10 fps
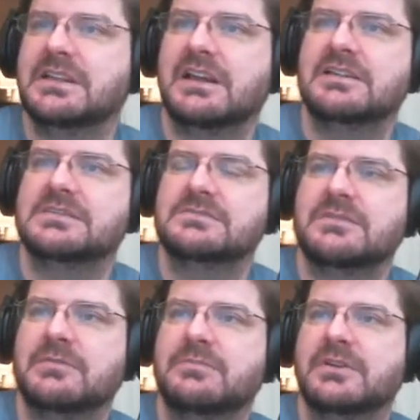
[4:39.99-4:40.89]
that is
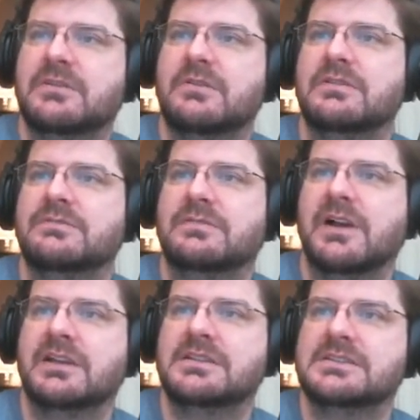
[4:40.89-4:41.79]
rep with Court of
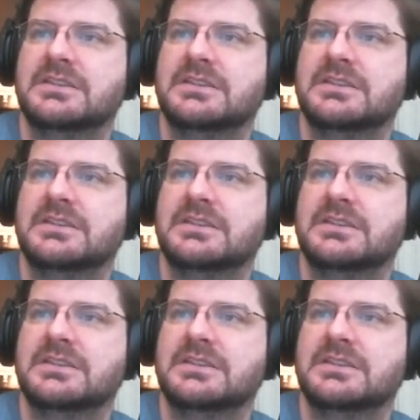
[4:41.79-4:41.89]
Ferandus.